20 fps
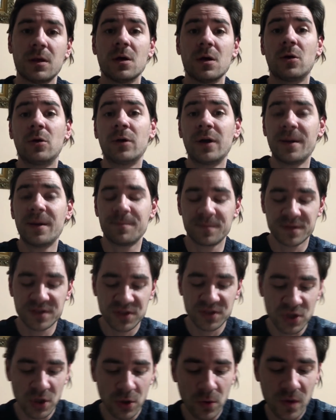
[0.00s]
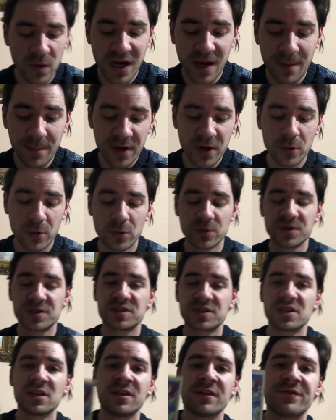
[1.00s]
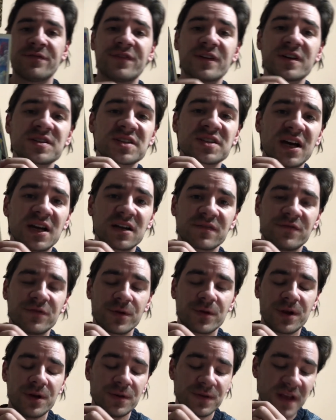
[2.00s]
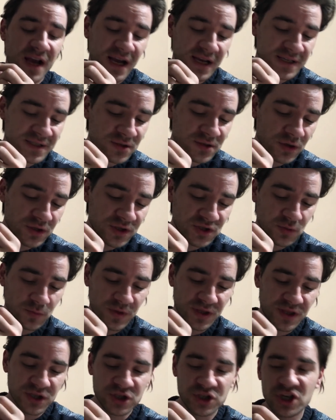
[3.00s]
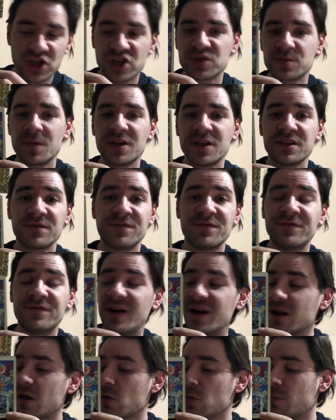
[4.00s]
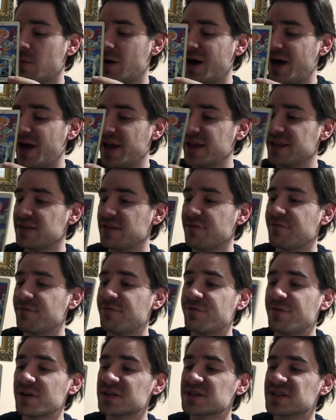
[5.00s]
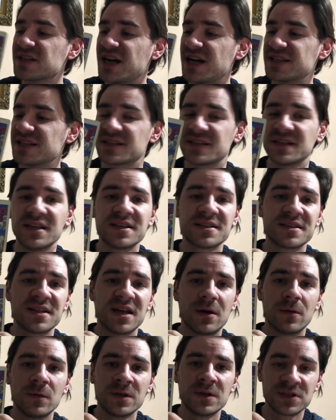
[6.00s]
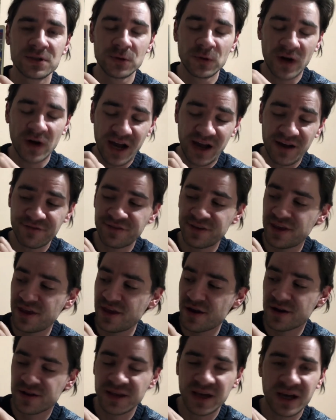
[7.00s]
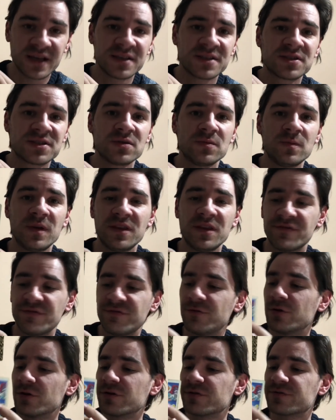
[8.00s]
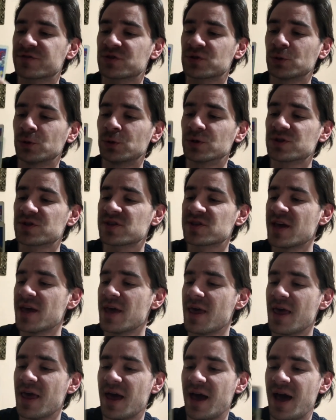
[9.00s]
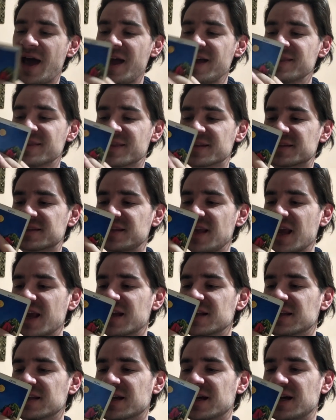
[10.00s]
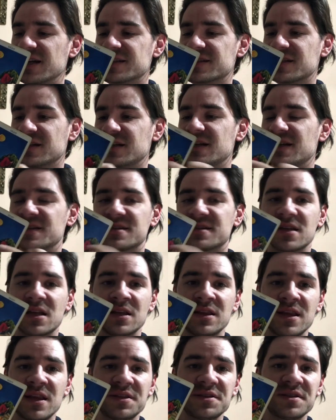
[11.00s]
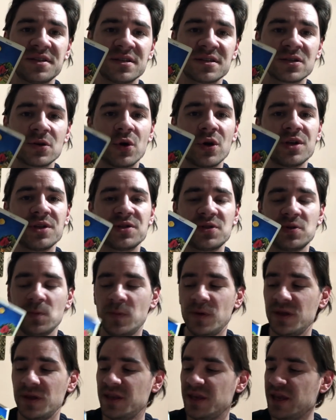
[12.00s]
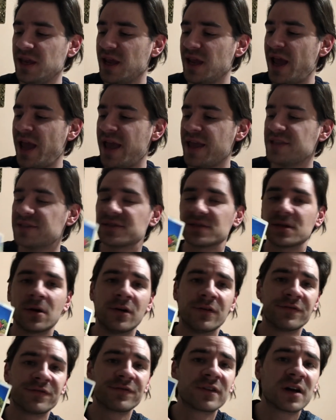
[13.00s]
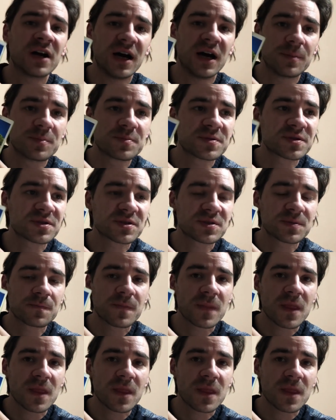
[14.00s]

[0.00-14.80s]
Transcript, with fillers: All right, so Capricorns, the first card for you that is going to be the Judgment, followed by the first catalyst that we do have here, that is to be the Four of Swords. And the second catalyst, this is going to be the Eight of Cups.